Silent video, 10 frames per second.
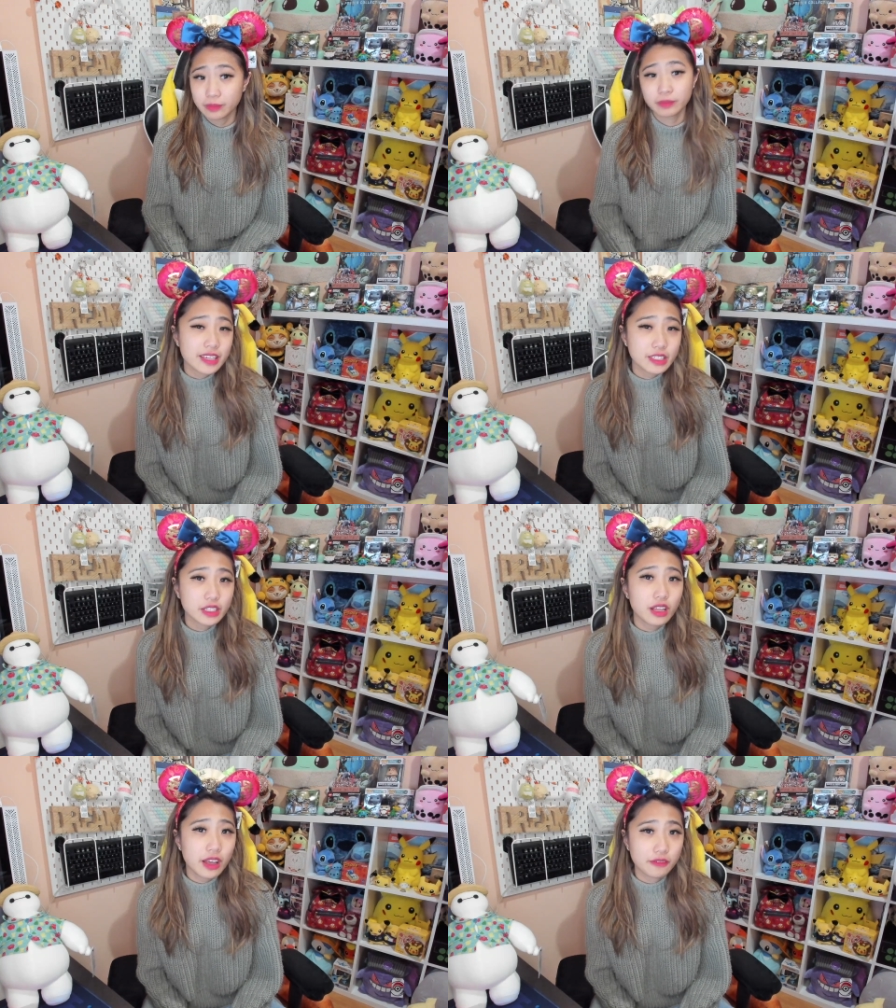I think
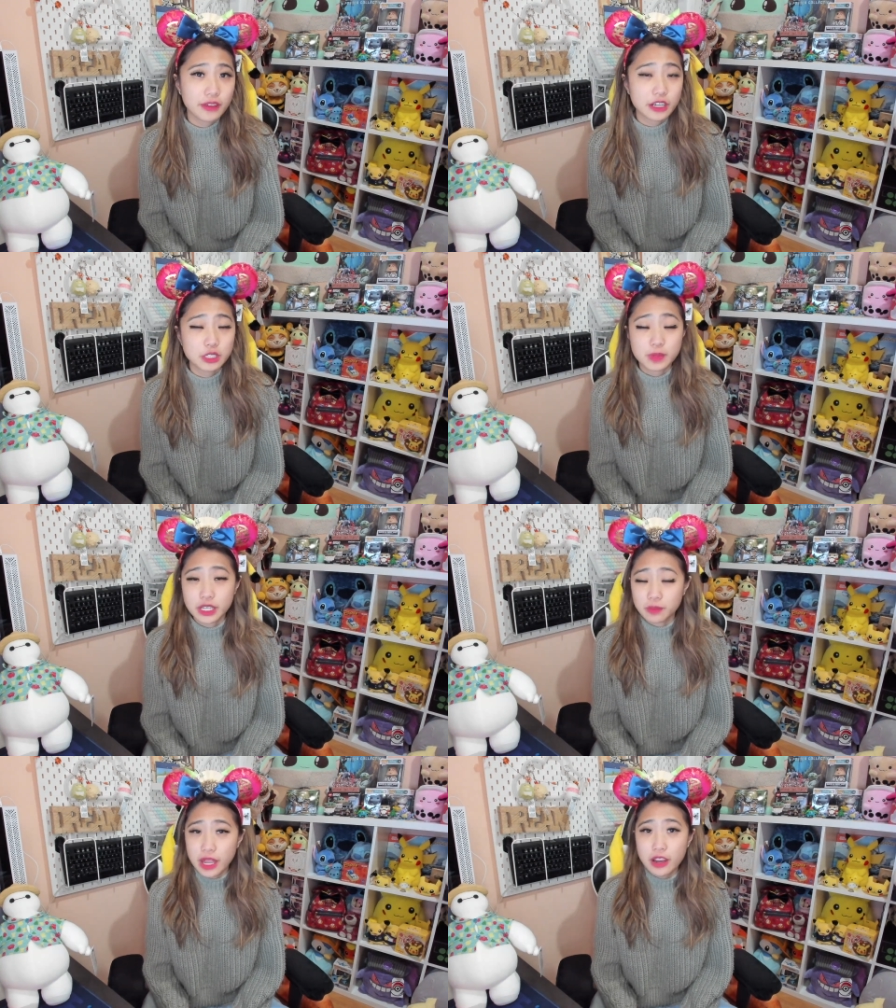it's a little unfair to
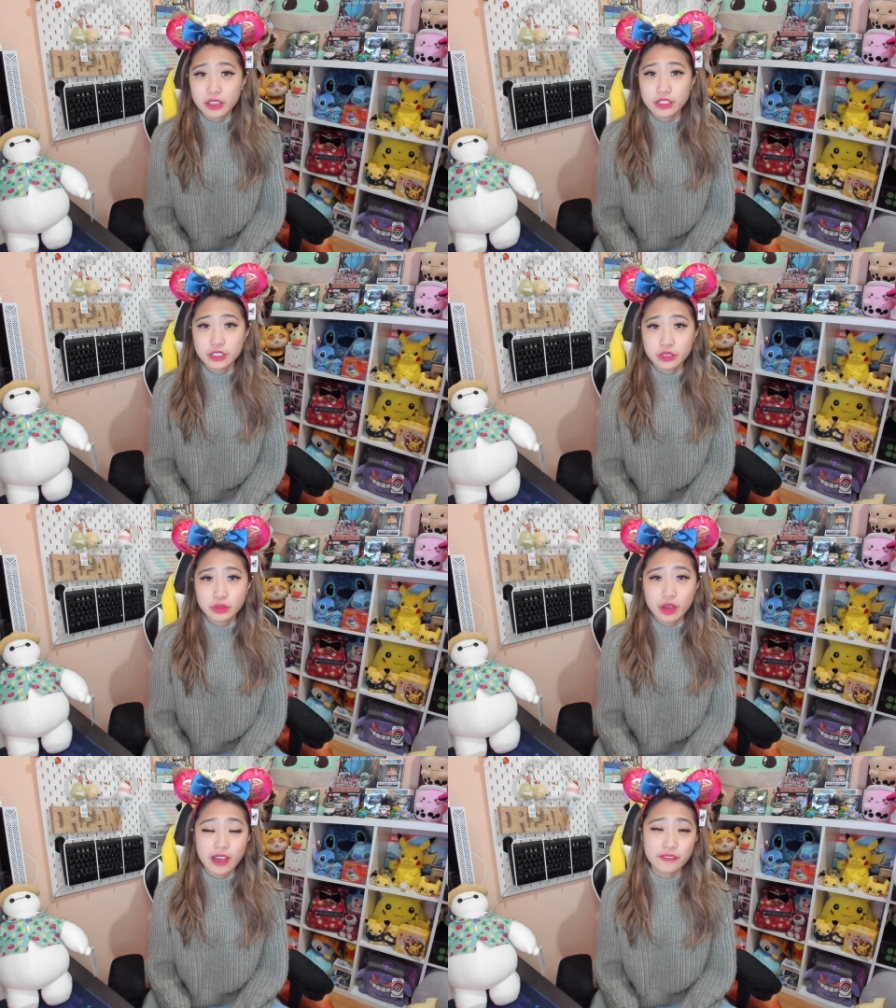be comparing the
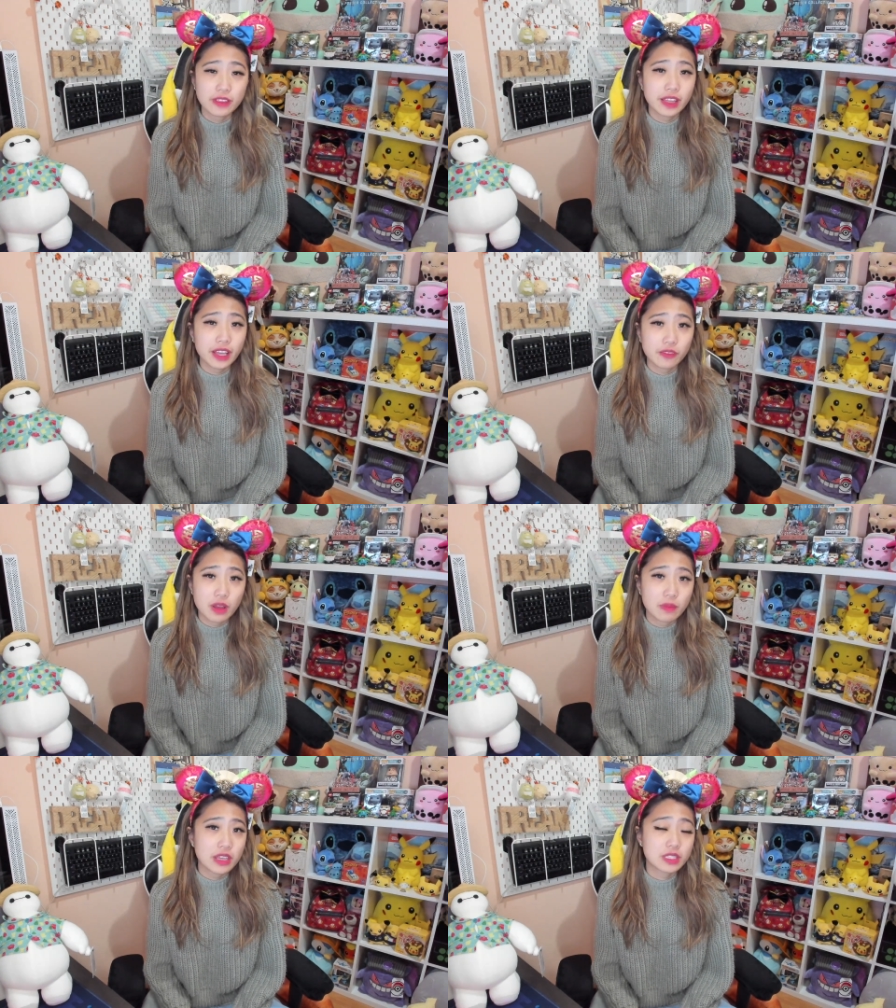two. I feel like
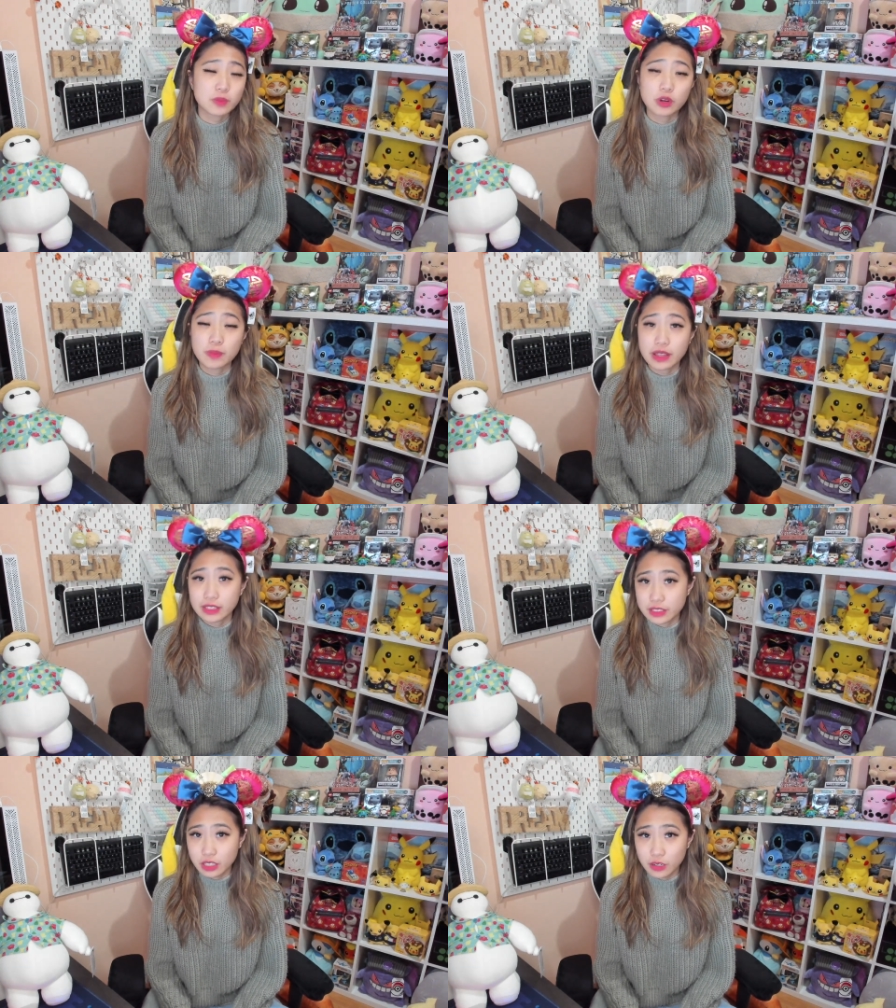at Remy it's more
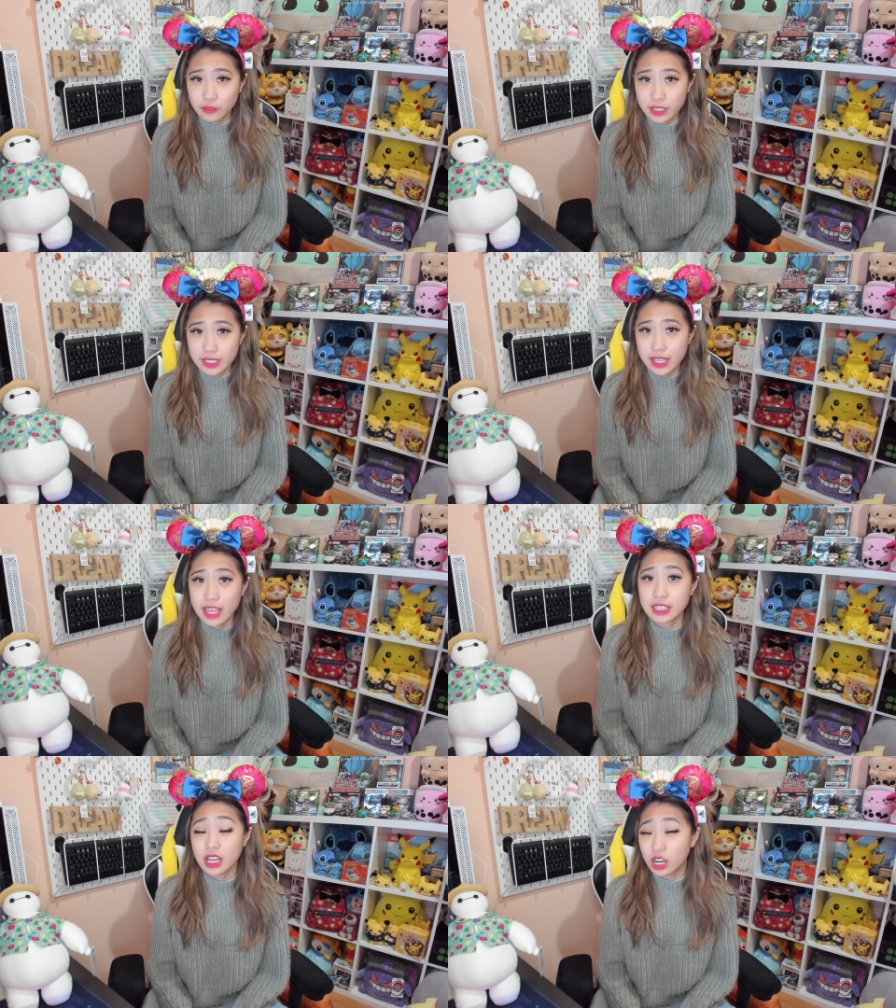about the service
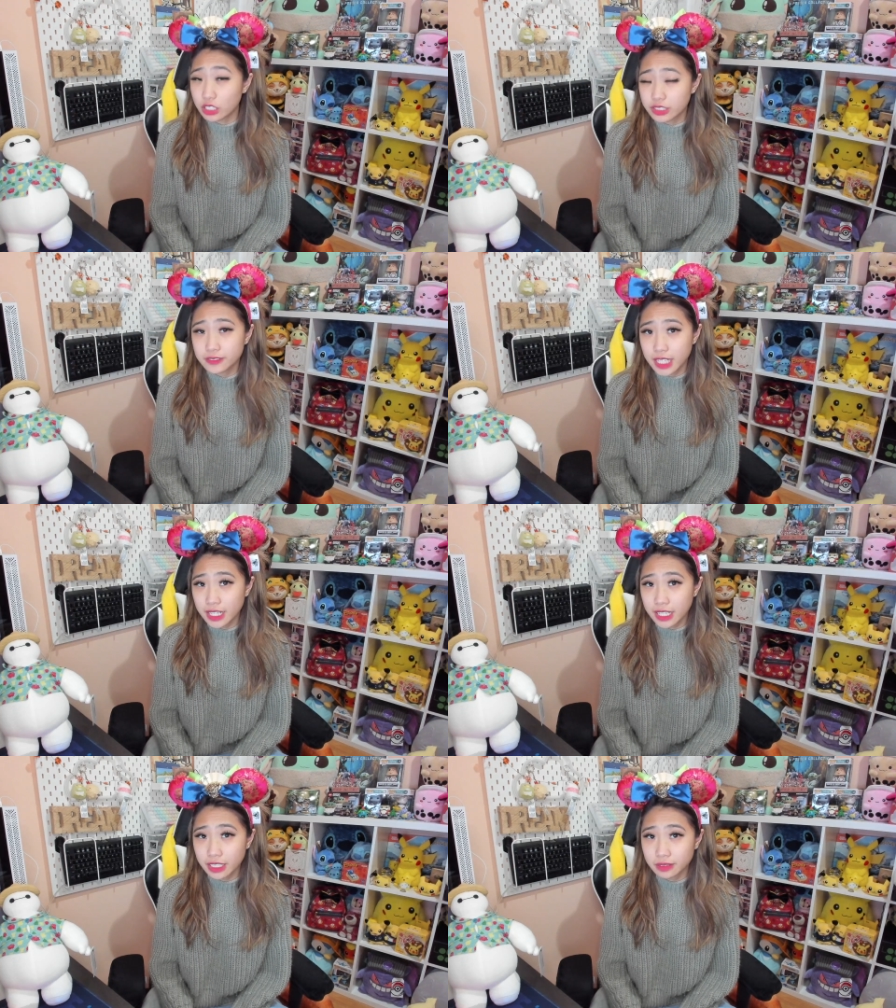and the art of
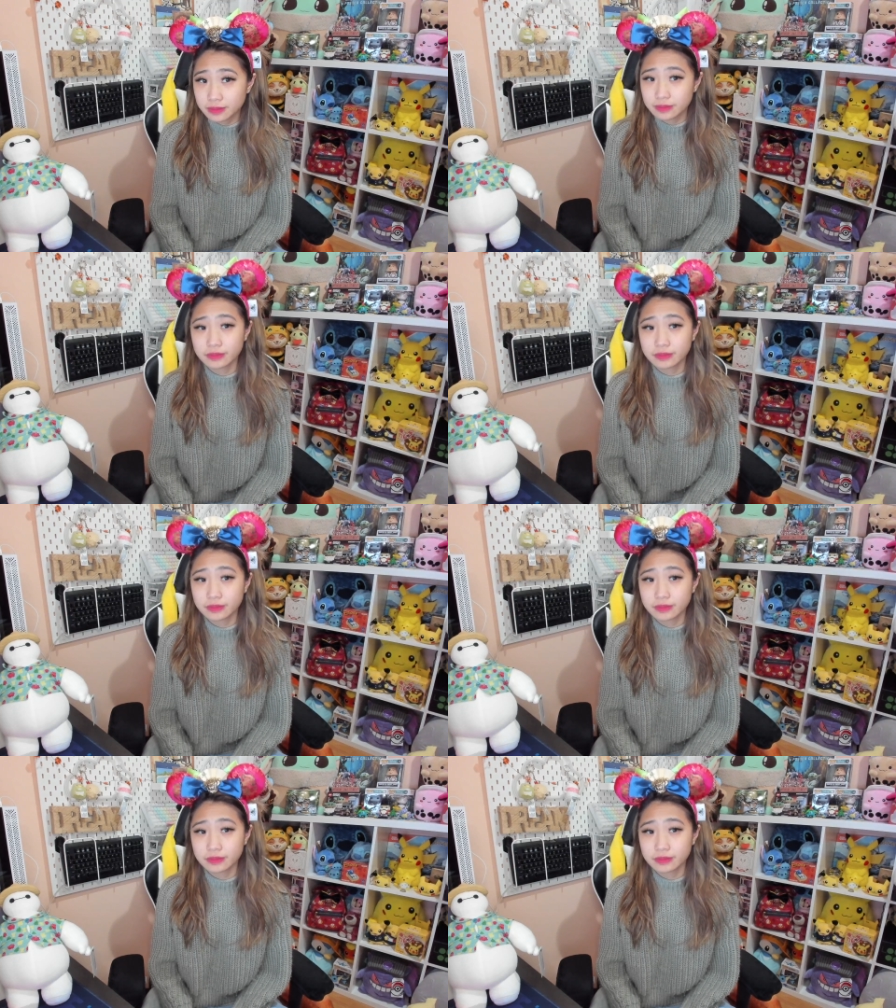dining.